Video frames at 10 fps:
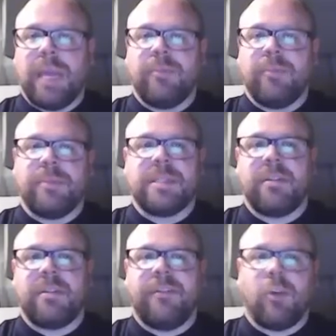
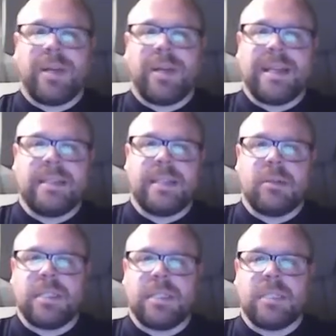infamous 40
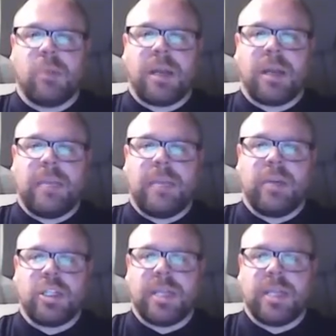Celsius mark in the
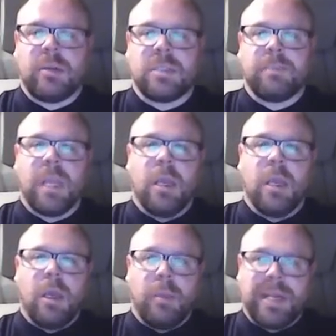British Isles.
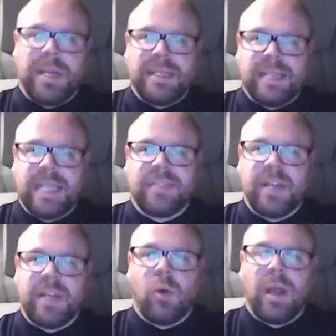But in today's
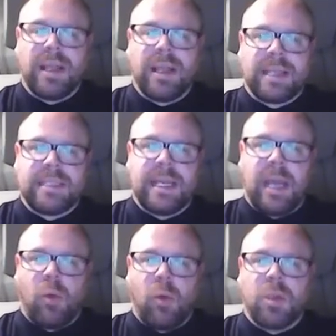video, like I say,
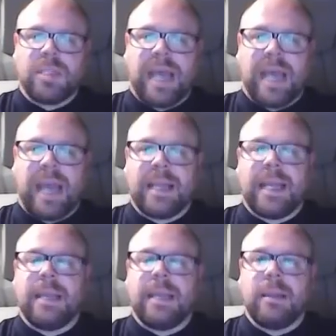I want to
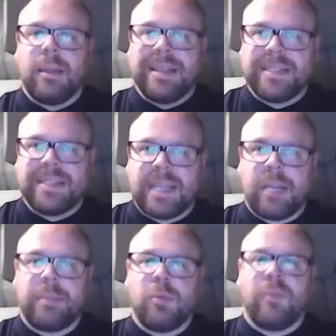highlight the
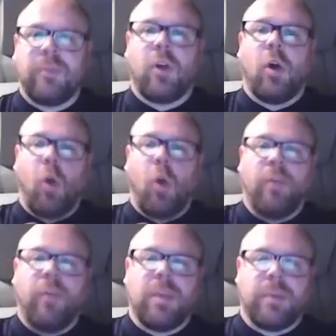setup that we've got
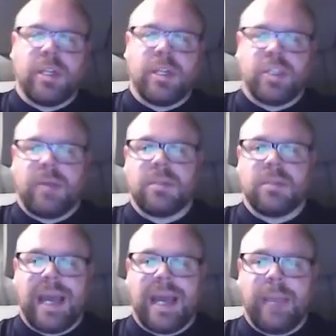over the British
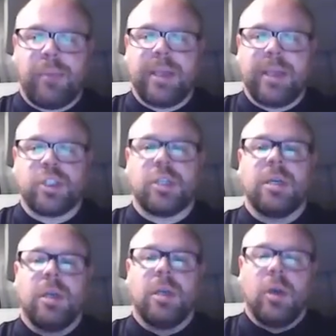Isles. High
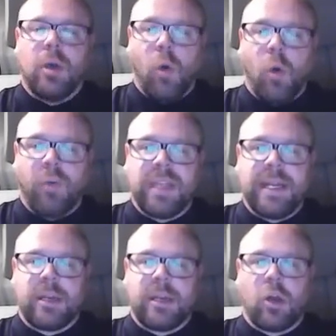pressure over the
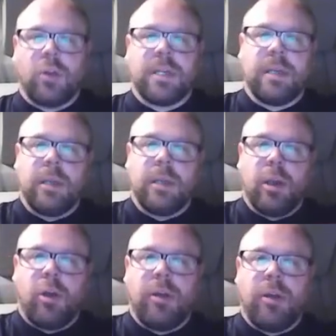near continent,
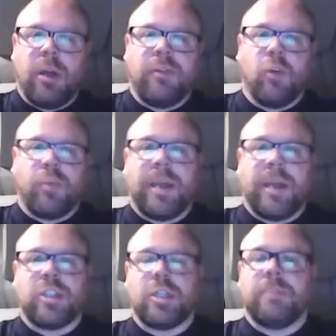area of low
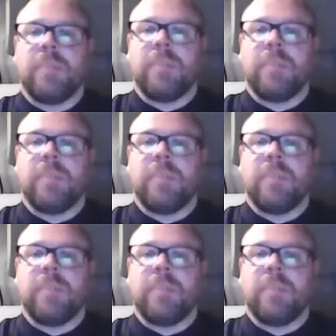pressure